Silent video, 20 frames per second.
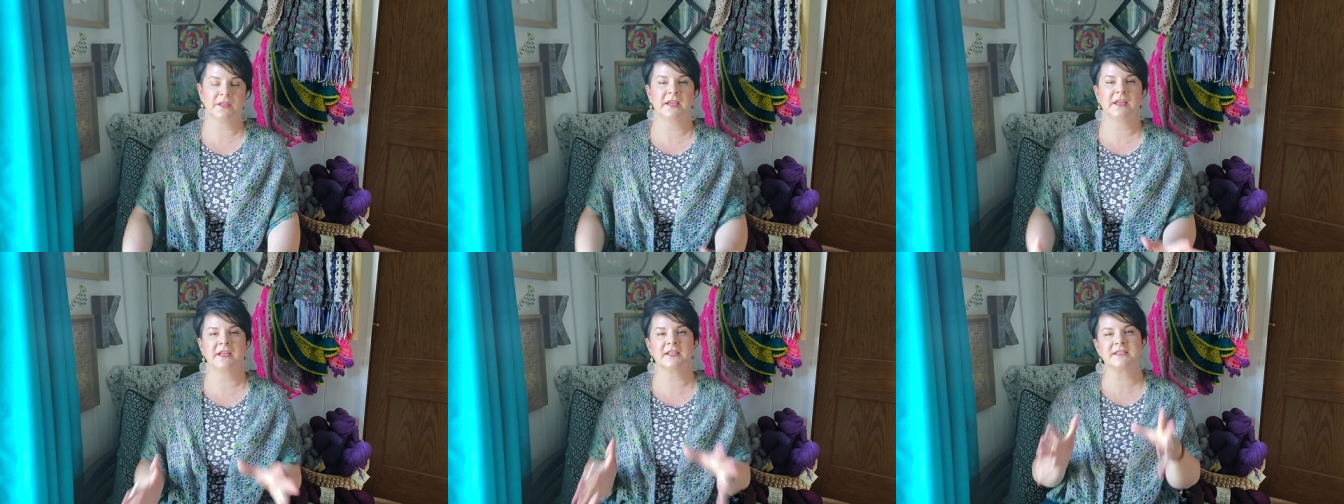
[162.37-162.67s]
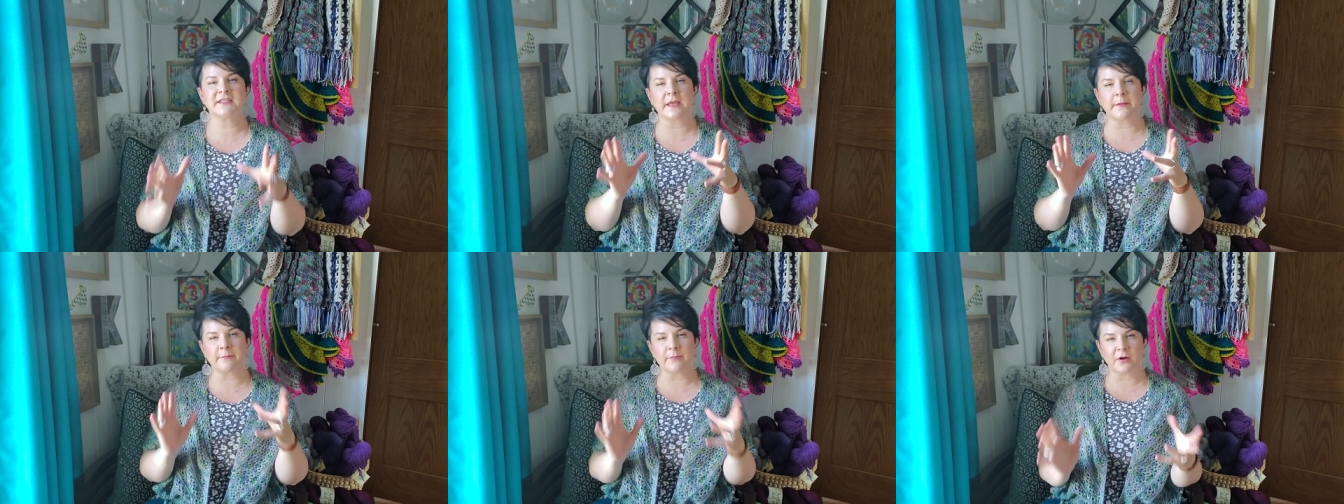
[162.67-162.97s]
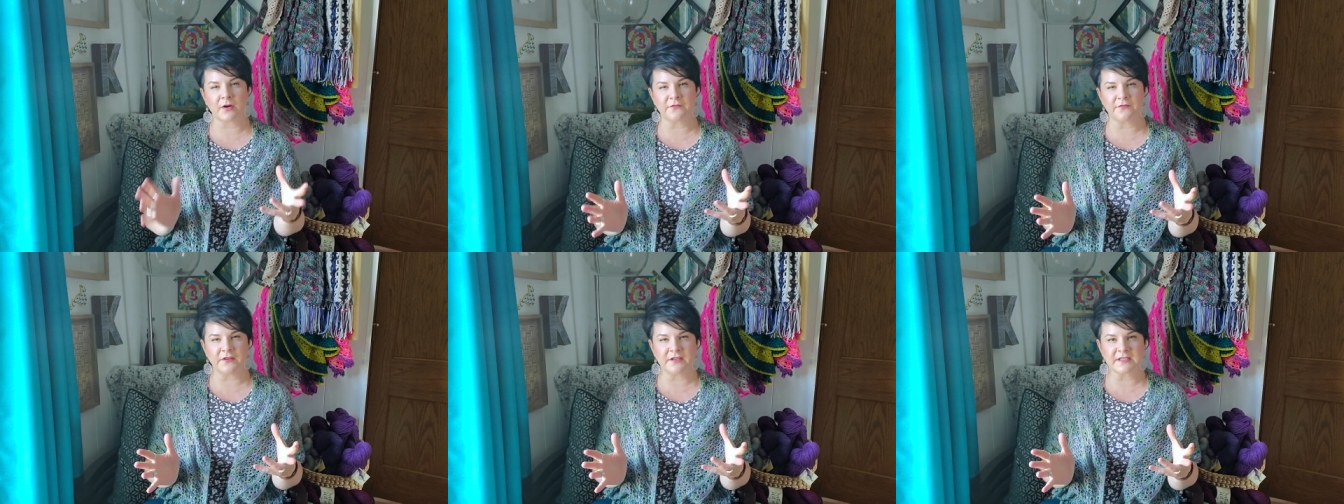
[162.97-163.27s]
Like it's that
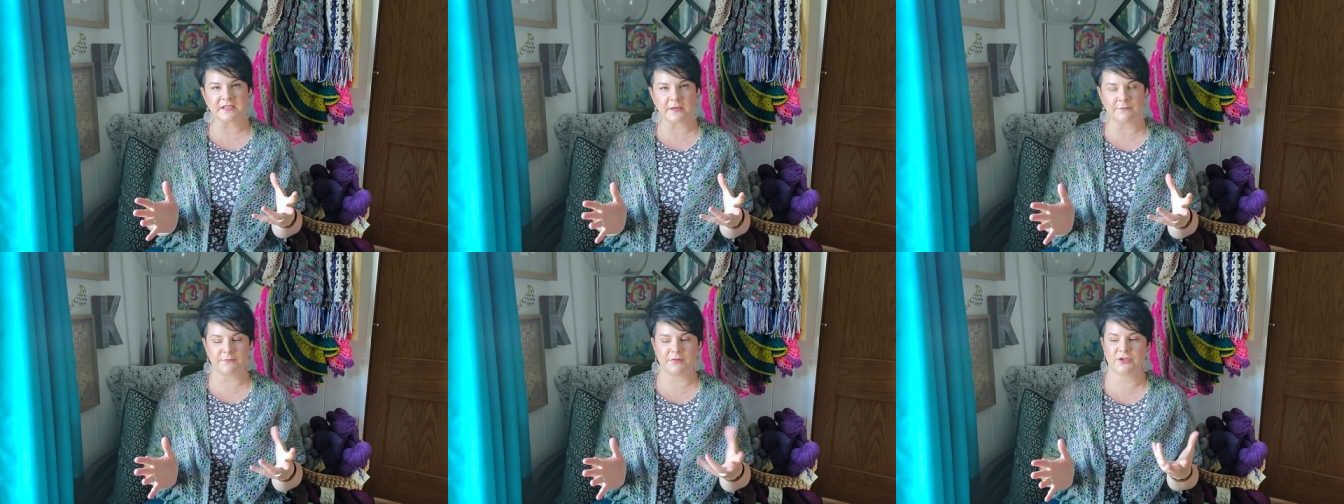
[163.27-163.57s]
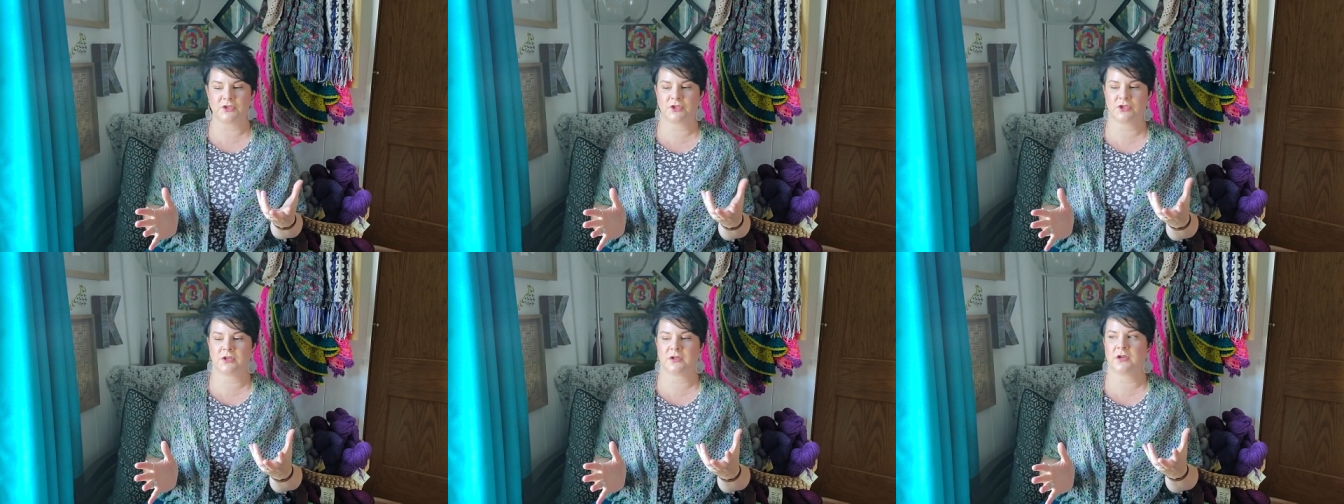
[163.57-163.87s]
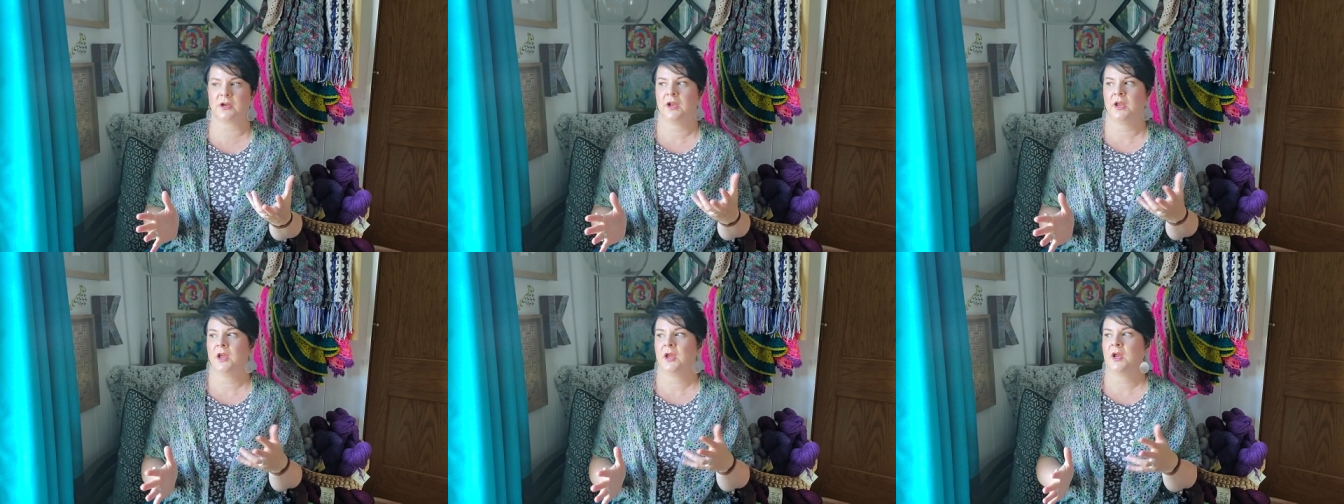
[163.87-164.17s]
perfect
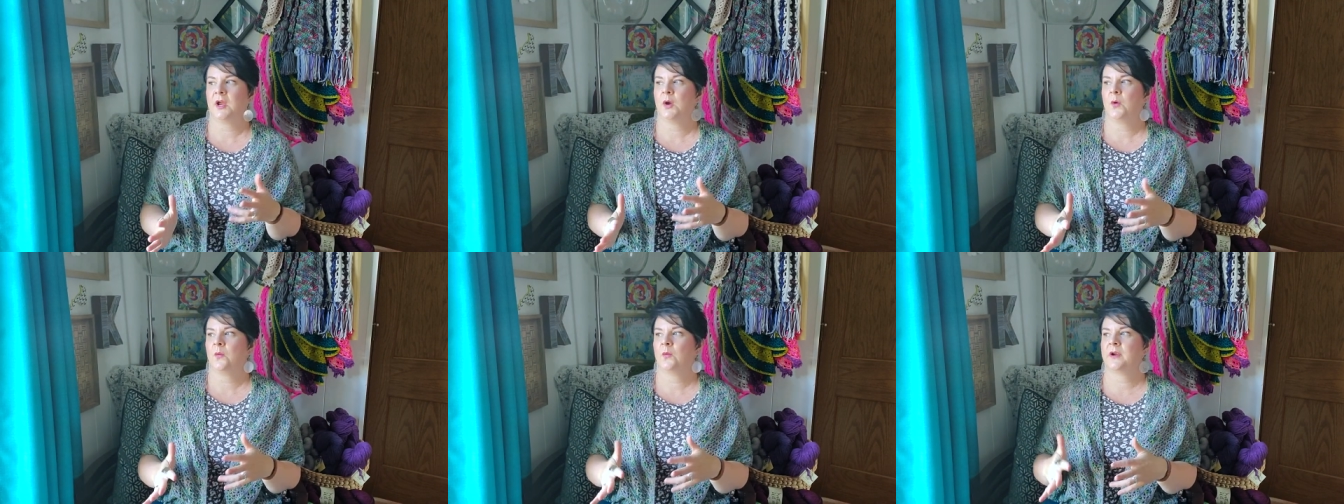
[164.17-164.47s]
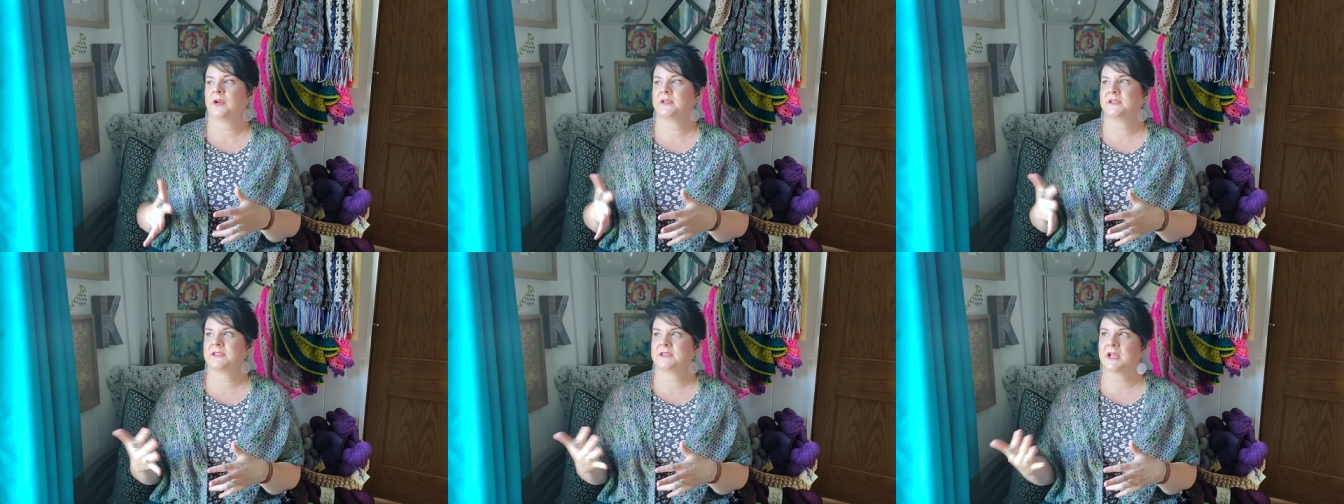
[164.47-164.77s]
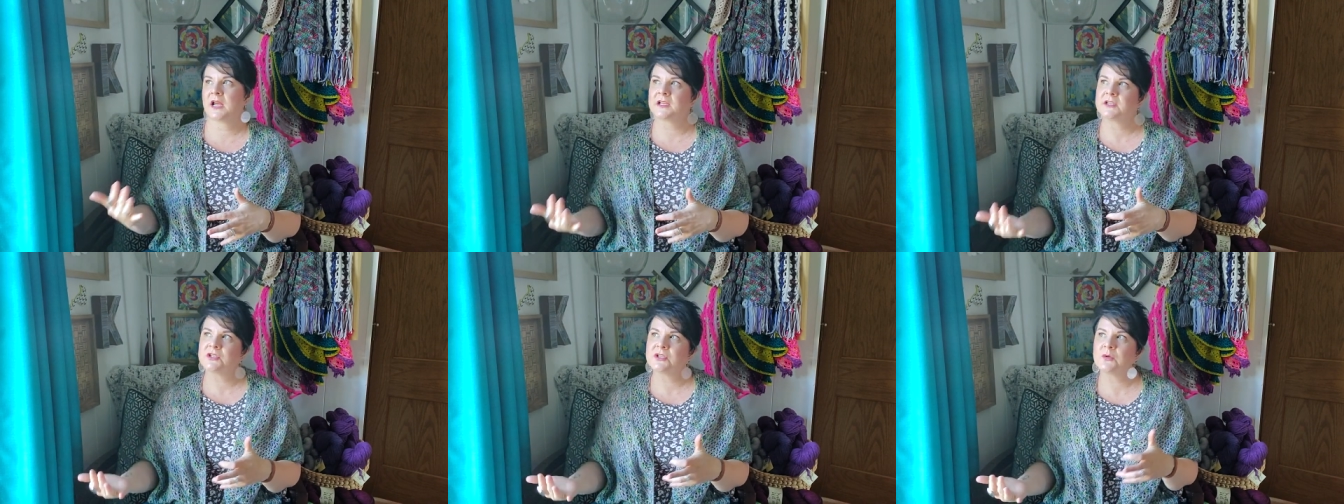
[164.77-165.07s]
temperature where it's
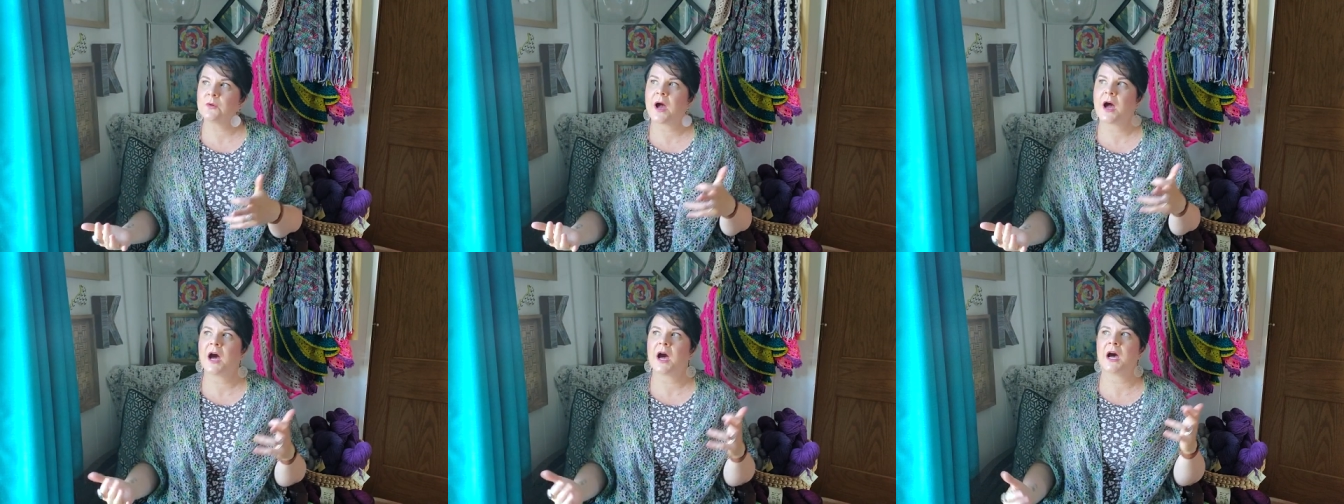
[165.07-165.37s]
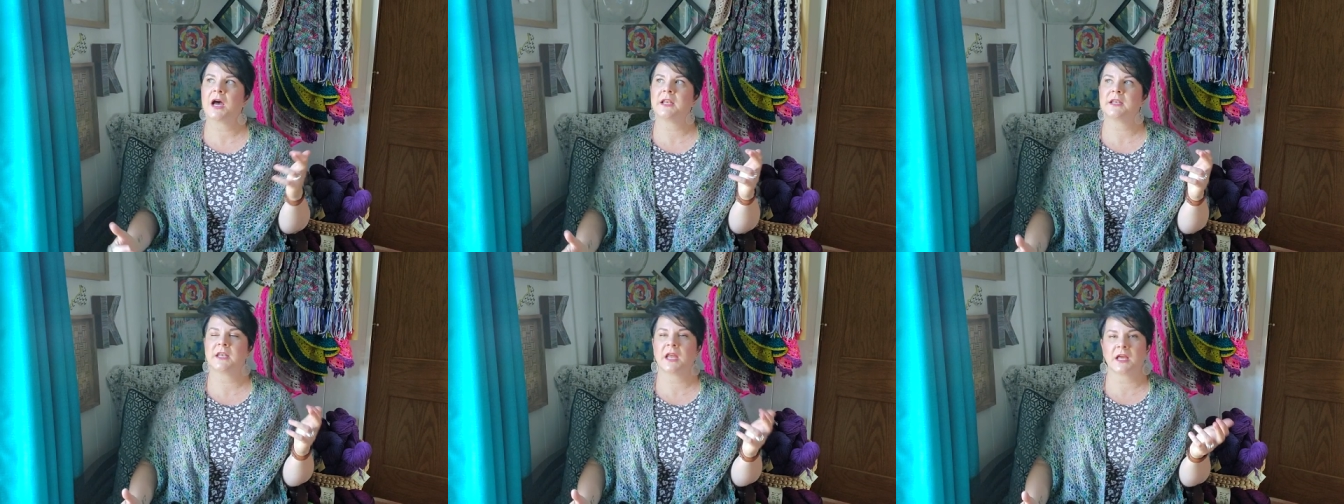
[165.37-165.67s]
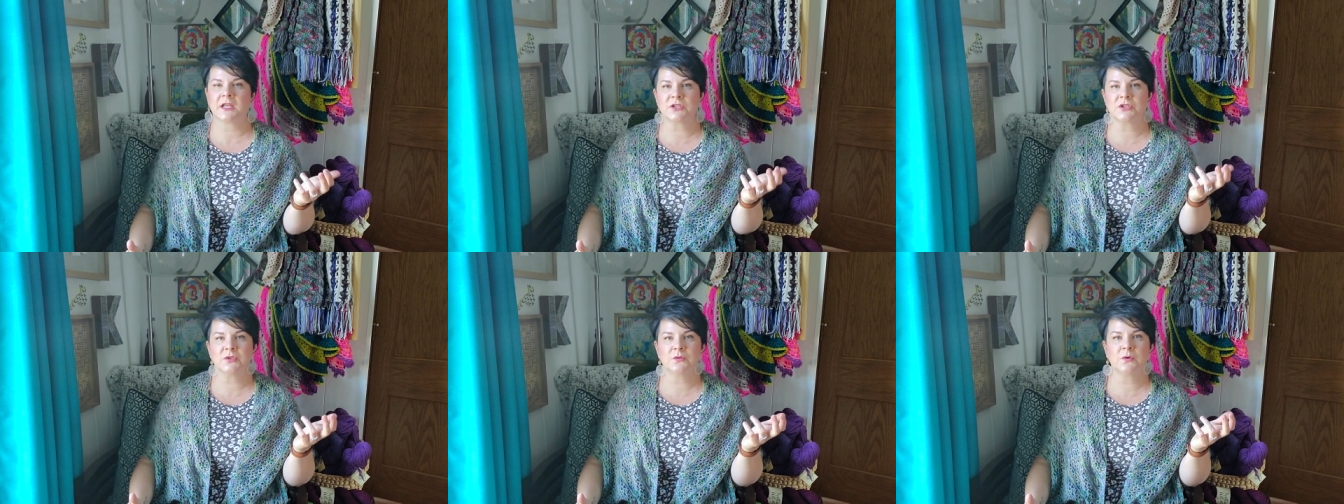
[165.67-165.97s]
not too hot,
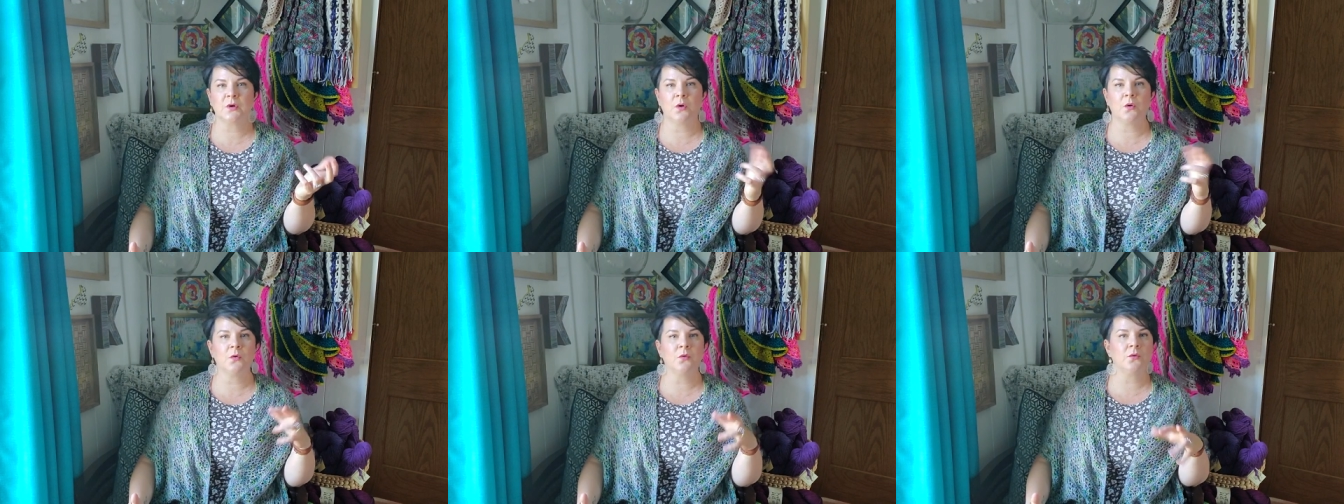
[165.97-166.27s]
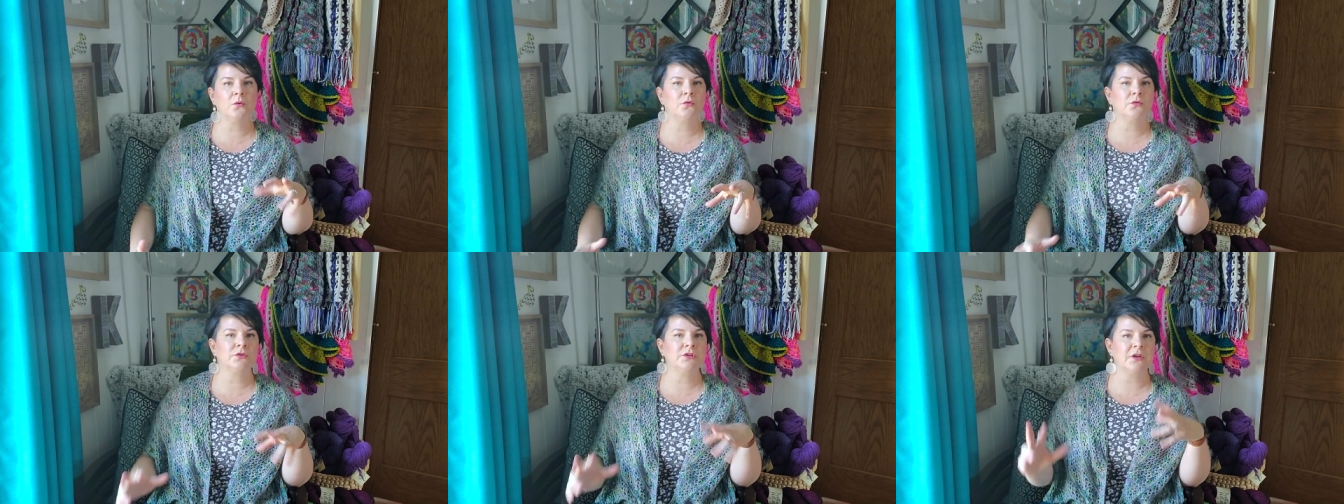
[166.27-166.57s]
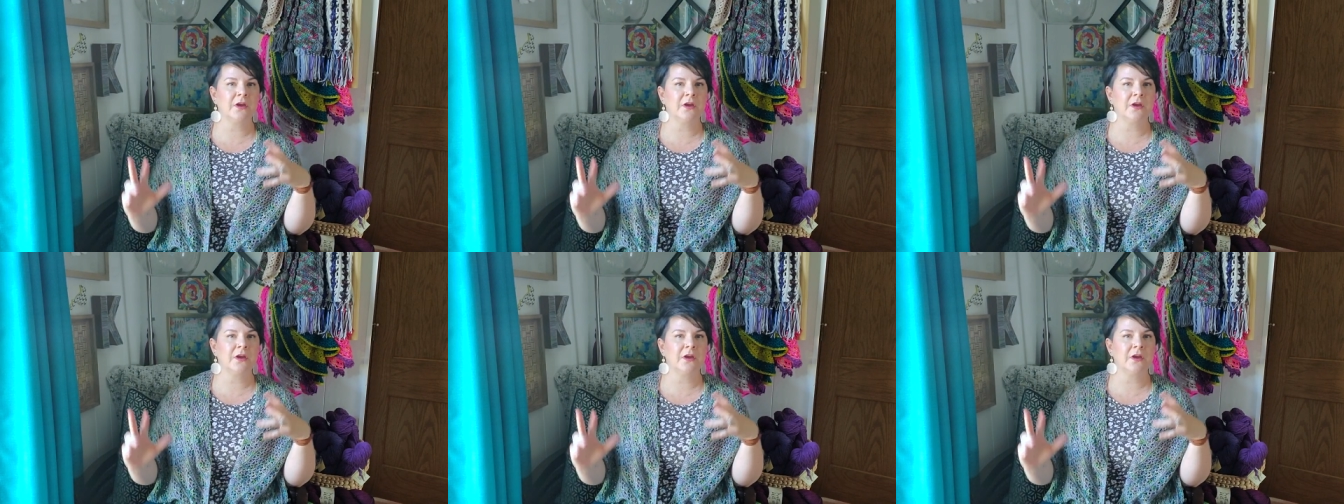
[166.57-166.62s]
not too cold.